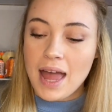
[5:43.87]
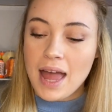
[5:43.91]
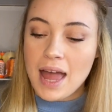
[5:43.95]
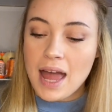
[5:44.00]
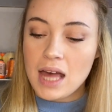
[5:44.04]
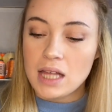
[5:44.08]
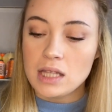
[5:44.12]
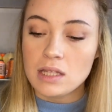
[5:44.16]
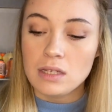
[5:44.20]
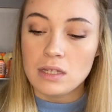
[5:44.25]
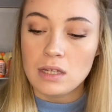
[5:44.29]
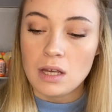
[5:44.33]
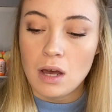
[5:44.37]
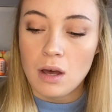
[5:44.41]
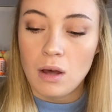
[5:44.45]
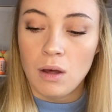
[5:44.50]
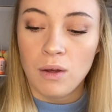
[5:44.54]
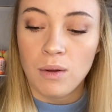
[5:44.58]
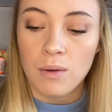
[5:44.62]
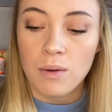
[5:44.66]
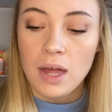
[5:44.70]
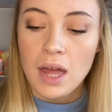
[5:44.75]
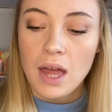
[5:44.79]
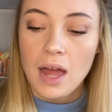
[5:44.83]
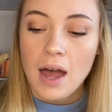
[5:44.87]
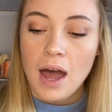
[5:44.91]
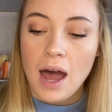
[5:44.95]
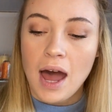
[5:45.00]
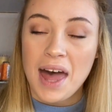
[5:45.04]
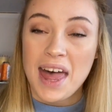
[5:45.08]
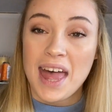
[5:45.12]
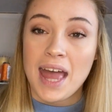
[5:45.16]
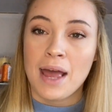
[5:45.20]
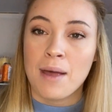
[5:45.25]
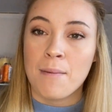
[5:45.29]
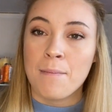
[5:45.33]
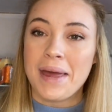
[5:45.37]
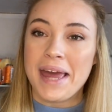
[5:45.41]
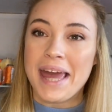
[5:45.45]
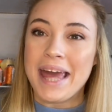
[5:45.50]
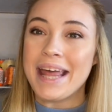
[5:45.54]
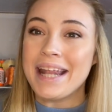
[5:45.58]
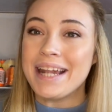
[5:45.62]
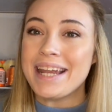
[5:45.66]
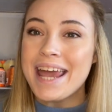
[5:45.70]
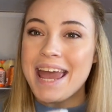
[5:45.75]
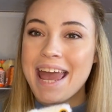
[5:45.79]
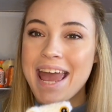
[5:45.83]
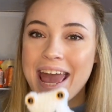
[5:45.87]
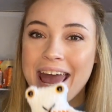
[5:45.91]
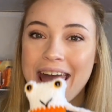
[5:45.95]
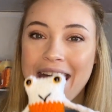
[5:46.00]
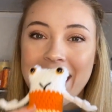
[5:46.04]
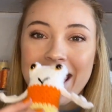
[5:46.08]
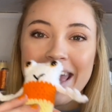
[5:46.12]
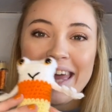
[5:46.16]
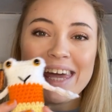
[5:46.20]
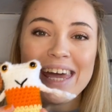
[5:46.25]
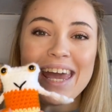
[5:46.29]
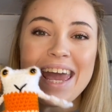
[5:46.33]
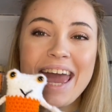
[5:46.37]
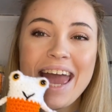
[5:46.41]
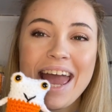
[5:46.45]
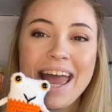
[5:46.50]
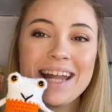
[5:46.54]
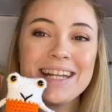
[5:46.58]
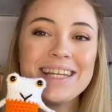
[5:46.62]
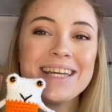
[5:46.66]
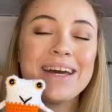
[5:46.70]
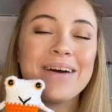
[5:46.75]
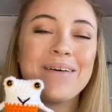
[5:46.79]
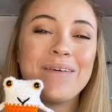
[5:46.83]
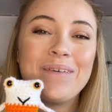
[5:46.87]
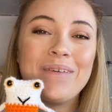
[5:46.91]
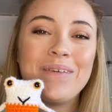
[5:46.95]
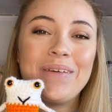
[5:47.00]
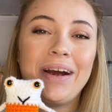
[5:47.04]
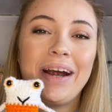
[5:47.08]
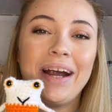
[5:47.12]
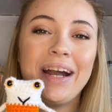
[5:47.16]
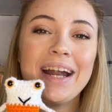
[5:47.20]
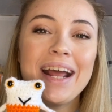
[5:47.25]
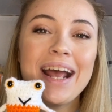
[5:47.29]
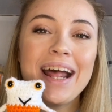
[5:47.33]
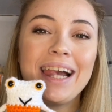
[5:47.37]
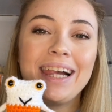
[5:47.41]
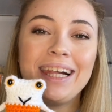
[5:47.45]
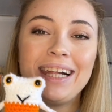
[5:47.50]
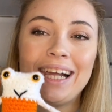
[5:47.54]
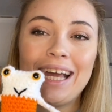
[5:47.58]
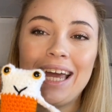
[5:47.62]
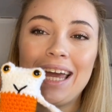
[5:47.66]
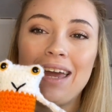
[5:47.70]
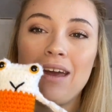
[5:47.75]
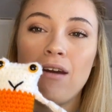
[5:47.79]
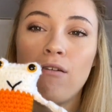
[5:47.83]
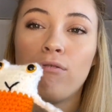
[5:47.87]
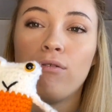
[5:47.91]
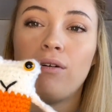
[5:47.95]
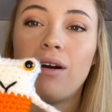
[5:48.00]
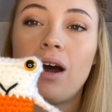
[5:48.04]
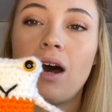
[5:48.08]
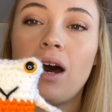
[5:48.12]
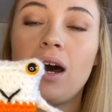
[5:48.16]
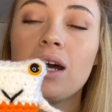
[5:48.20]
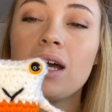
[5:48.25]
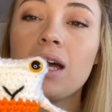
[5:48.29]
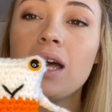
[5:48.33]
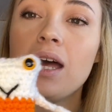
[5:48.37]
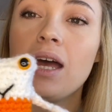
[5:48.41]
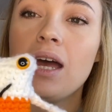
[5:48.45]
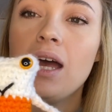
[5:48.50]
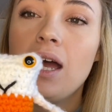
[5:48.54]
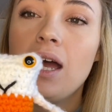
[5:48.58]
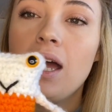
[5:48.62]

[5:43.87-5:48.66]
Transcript: And so I made a candy corn, a Leggy frog.